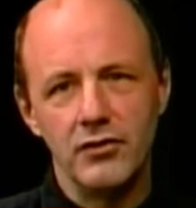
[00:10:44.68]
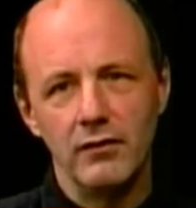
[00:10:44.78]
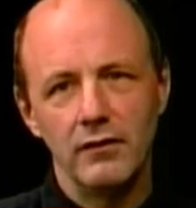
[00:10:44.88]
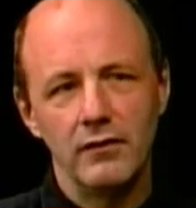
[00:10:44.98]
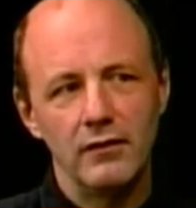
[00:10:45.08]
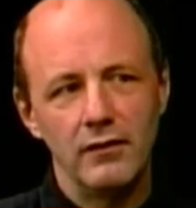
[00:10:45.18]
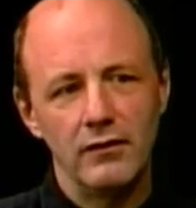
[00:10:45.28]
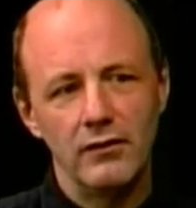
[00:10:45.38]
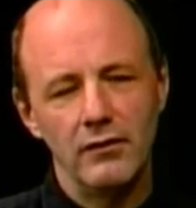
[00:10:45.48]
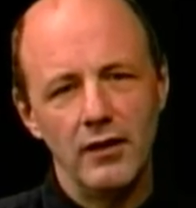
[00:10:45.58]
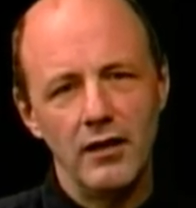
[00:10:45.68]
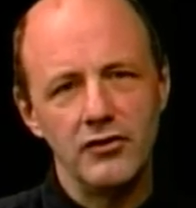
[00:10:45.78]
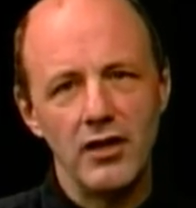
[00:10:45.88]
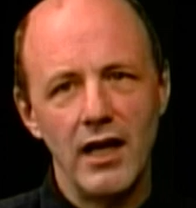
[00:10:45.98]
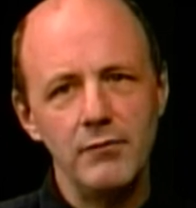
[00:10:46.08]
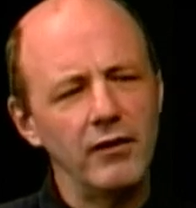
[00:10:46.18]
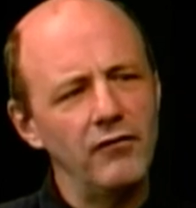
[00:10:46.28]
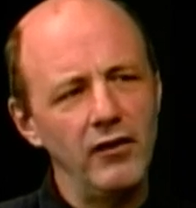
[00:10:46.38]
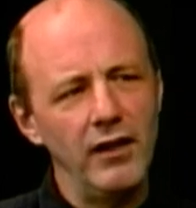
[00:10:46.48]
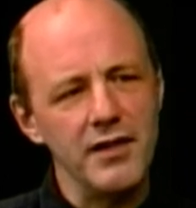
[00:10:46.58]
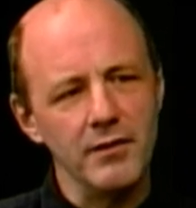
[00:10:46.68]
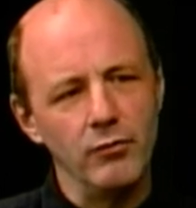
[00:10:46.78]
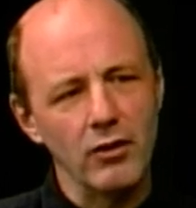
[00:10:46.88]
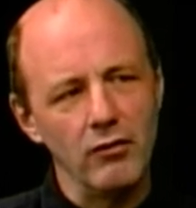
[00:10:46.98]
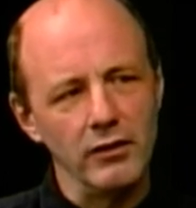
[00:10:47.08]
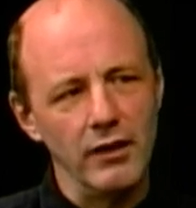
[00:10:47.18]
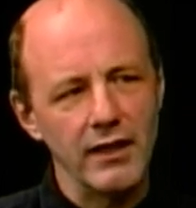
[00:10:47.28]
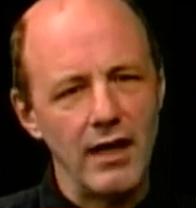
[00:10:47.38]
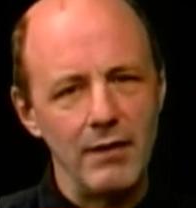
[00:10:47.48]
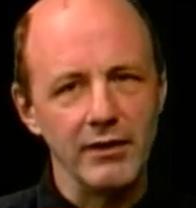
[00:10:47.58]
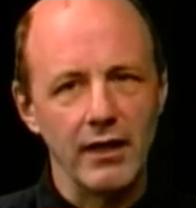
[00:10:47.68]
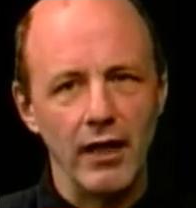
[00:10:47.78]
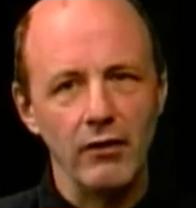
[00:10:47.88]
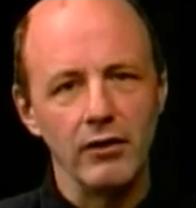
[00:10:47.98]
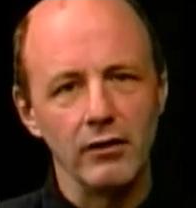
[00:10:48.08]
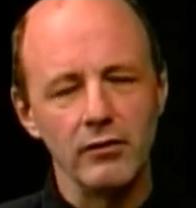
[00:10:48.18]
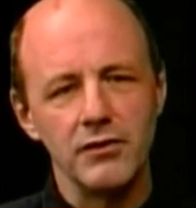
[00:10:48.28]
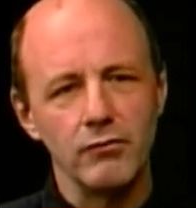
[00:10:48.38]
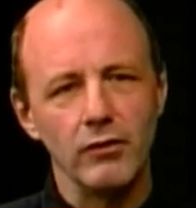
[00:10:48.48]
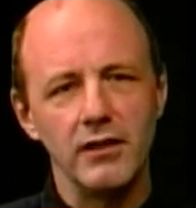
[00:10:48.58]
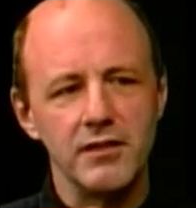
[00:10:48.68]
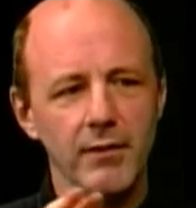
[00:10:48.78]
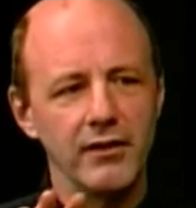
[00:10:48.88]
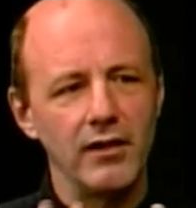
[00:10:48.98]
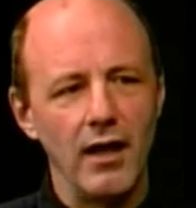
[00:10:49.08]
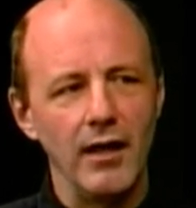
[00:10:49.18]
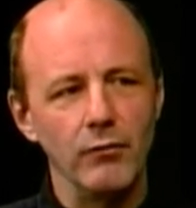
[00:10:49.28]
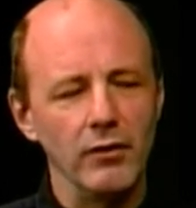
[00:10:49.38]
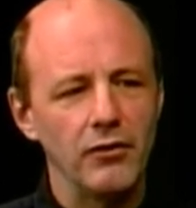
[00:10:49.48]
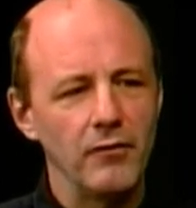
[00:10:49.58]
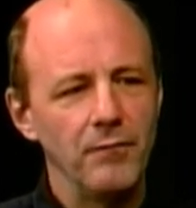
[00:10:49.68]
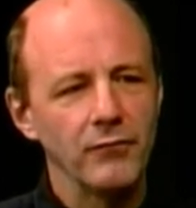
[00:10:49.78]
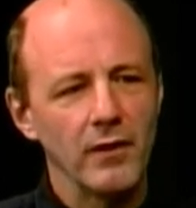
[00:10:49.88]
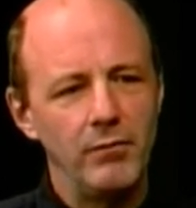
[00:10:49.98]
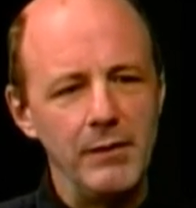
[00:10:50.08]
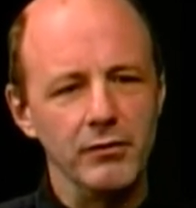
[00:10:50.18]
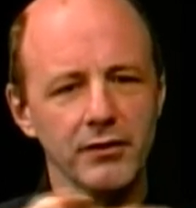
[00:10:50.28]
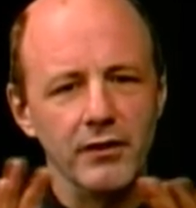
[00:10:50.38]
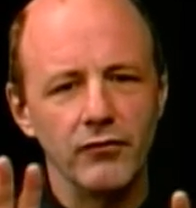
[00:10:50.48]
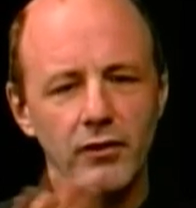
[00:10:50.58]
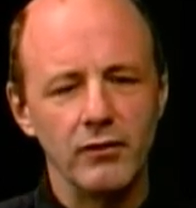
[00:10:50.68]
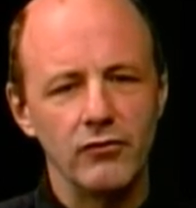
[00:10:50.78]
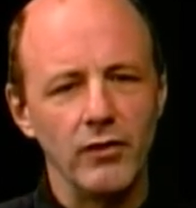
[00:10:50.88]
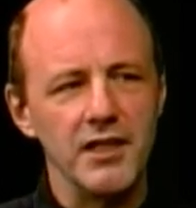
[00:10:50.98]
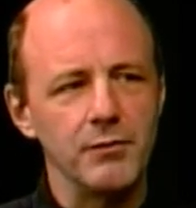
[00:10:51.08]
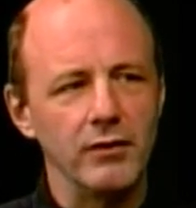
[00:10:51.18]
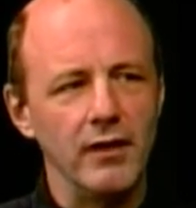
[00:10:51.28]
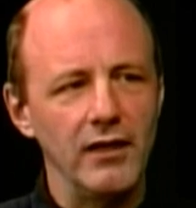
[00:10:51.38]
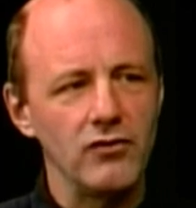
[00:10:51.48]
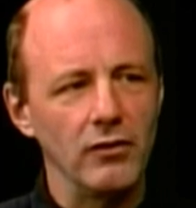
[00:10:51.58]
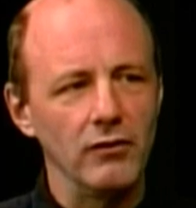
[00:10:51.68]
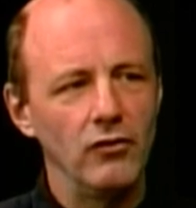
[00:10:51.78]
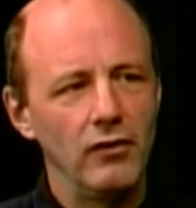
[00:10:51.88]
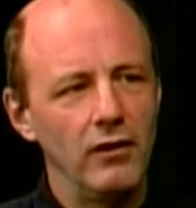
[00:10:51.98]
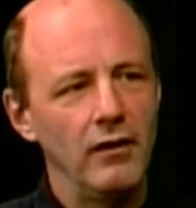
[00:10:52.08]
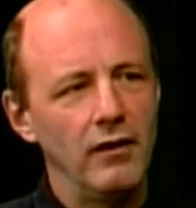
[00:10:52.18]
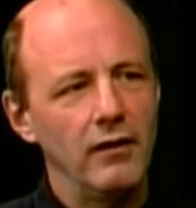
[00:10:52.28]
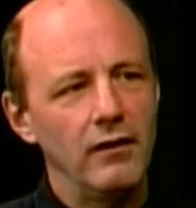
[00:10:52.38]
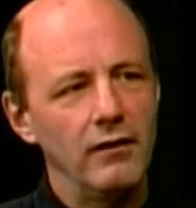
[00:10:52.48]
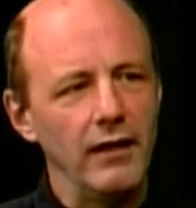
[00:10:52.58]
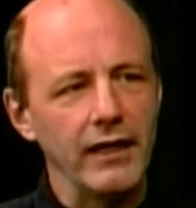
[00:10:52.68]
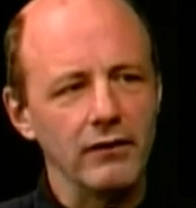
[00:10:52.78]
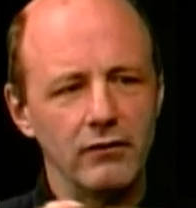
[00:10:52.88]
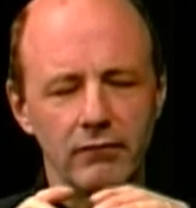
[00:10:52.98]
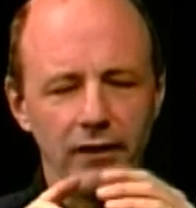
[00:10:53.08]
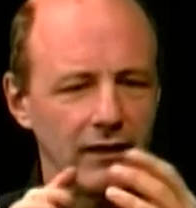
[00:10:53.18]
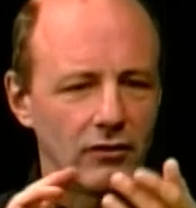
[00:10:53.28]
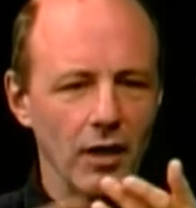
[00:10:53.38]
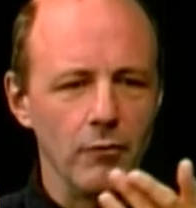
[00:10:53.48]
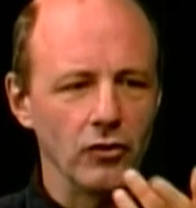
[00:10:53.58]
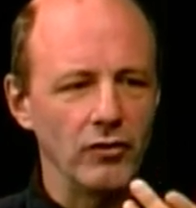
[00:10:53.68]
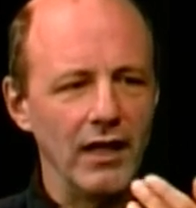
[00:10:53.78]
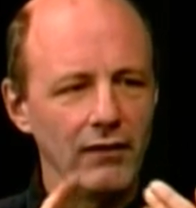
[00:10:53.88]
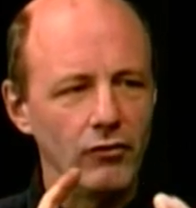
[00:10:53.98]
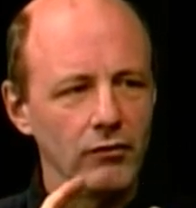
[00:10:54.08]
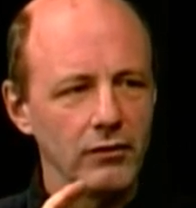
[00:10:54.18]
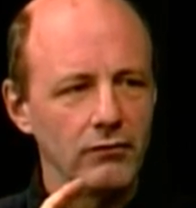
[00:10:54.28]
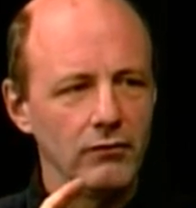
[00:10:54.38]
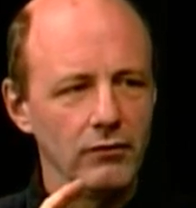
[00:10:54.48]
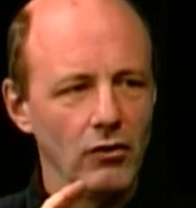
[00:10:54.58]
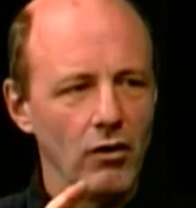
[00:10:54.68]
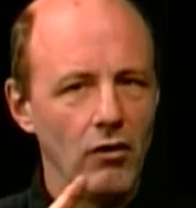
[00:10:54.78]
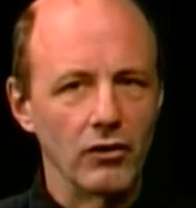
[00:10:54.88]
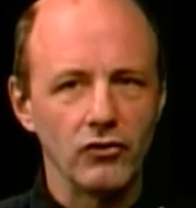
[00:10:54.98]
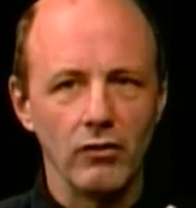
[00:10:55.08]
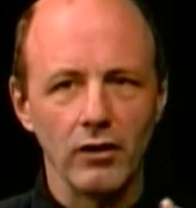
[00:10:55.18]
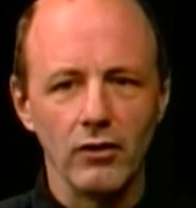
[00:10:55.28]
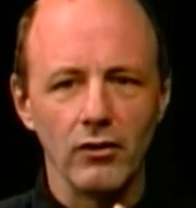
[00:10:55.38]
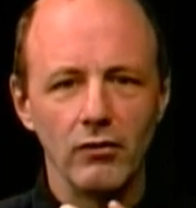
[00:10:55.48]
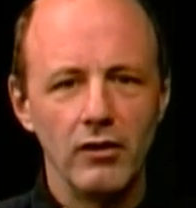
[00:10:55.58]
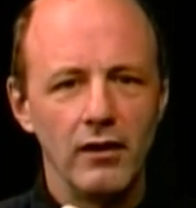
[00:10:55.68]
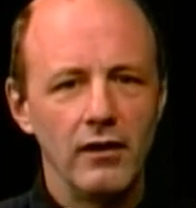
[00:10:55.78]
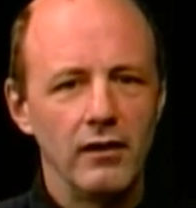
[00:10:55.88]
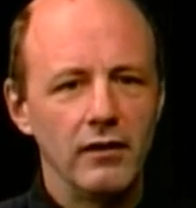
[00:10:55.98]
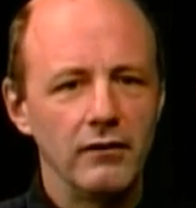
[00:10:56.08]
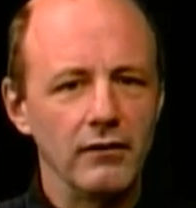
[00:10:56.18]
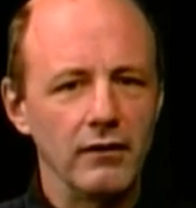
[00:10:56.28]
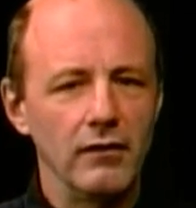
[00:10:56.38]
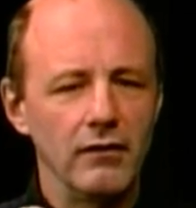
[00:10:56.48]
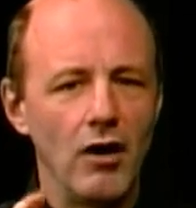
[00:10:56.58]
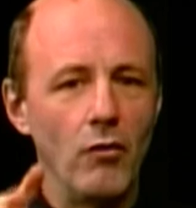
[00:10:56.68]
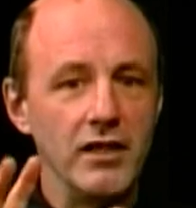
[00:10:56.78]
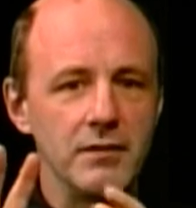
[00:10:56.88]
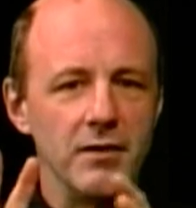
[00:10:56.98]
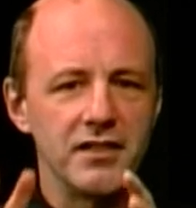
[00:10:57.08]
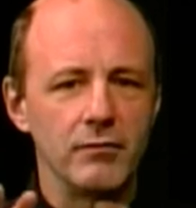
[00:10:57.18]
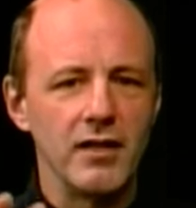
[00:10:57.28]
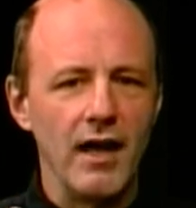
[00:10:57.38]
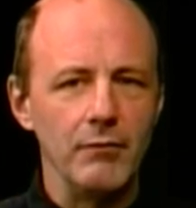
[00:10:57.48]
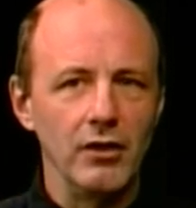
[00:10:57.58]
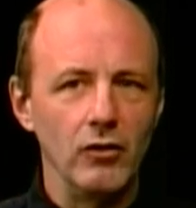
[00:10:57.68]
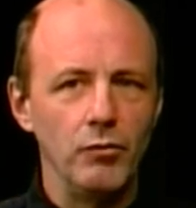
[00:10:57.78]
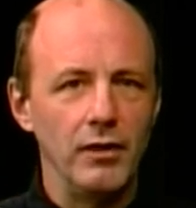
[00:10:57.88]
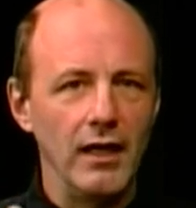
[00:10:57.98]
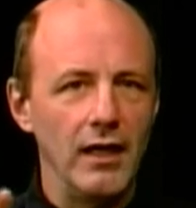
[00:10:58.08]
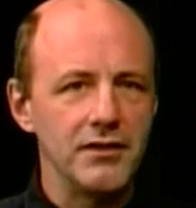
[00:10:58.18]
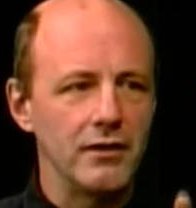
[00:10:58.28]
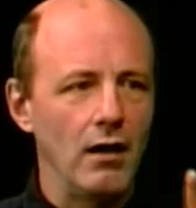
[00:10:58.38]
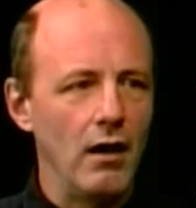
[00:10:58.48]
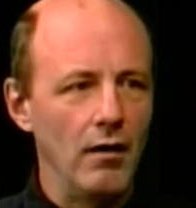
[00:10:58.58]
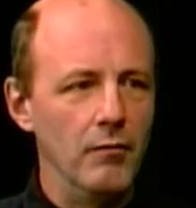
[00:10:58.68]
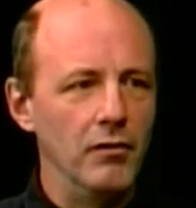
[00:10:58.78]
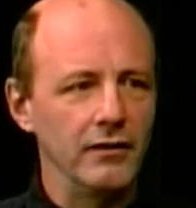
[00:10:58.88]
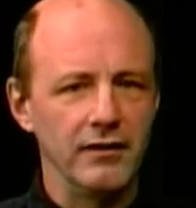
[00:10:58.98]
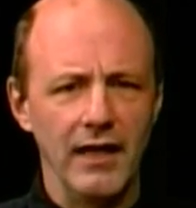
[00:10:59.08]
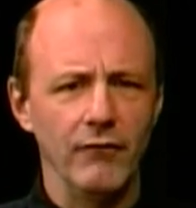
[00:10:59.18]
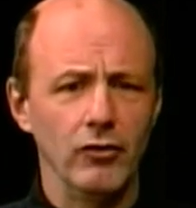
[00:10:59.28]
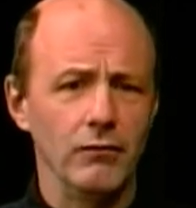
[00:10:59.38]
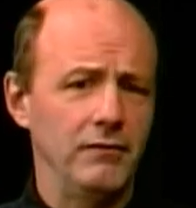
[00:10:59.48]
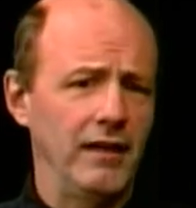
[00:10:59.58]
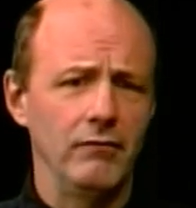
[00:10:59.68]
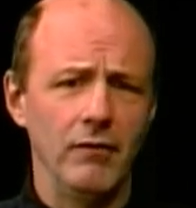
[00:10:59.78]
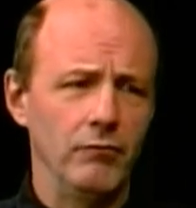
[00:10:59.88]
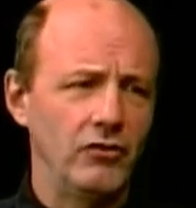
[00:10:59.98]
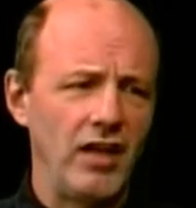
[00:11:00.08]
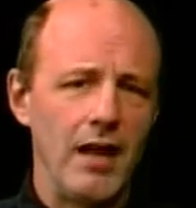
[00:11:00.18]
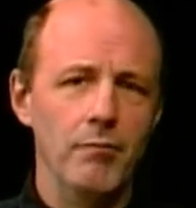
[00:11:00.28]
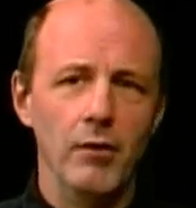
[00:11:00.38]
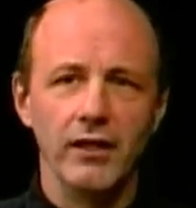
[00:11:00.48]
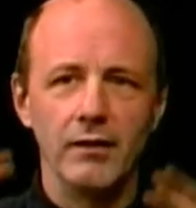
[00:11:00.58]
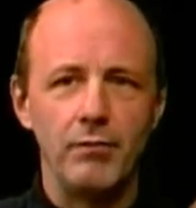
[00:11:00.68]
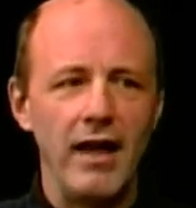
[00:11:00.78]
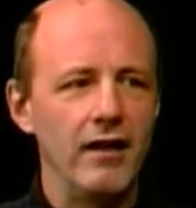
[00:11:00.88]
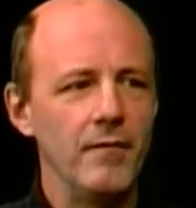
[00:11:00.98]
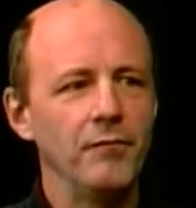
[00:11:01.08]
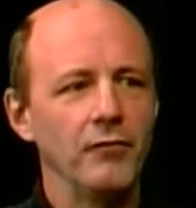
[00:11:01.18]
Terkel. John McPhee has a book called Uncommon Carriers, where he spent time with people in different transportation, like a like a tugboat driver, a long haul trucker Oh, he spent some time in the UPS, the hub in Denver, oh, 10 so million what's that called?